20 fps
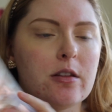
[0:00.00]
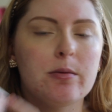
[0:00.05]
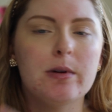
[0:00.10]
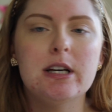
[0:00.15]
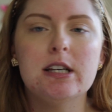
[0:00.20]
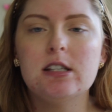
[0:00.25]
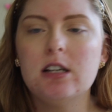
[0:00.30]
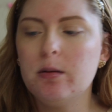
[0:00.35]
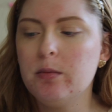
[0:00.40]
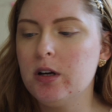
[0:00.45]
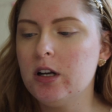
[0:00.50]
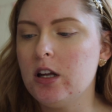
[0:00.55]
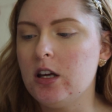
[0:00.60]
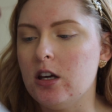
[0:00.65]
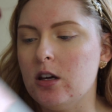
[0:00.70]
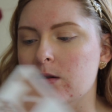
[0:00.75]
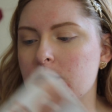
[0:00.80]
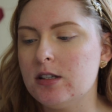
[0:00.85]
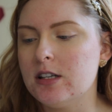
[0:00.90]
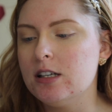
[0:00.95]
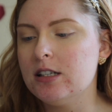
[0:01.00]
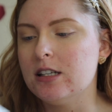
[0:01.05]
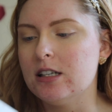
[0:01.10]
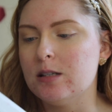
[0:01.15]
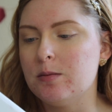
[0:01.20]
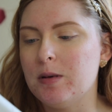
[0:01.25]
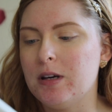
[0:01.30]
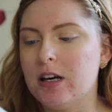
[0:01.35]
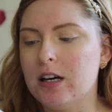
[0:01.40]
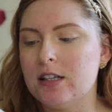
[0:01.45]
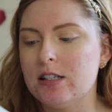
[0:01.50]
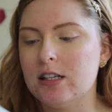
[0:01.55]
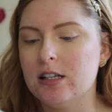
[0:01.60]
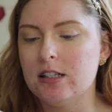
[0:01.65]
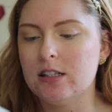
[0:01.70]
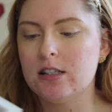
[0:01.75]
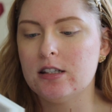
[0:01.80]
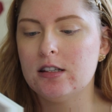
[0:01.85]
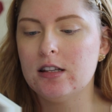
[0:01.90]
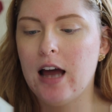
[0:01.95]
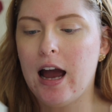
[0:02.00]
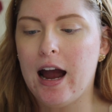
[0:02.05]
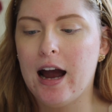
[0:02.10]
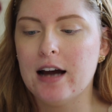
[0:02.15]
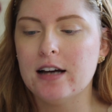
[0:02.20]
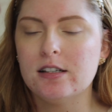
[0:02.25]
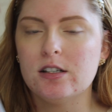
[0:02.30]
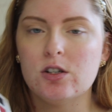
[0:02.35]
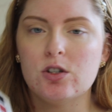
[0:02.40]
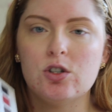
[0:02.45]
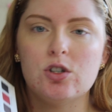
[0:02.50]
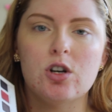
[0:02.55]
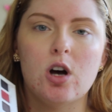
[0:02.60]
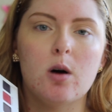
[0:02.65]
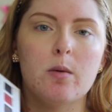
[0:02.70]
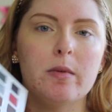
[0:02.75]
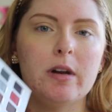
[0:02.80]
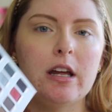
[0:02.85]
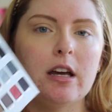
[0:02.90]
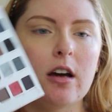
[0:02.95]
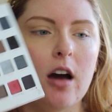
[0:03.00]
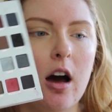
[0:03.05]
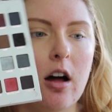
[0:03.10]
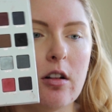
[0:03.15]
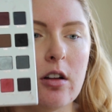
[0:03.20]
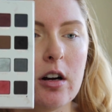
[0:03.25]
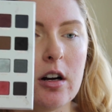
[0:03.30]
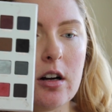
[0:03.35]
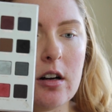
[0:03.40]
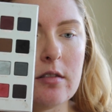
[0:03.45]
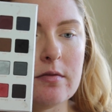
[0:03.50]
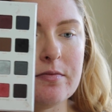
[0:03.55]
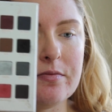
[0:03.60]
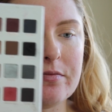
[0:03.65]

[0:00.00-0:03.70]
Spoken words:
the reason I'm going to use this is because it has so many color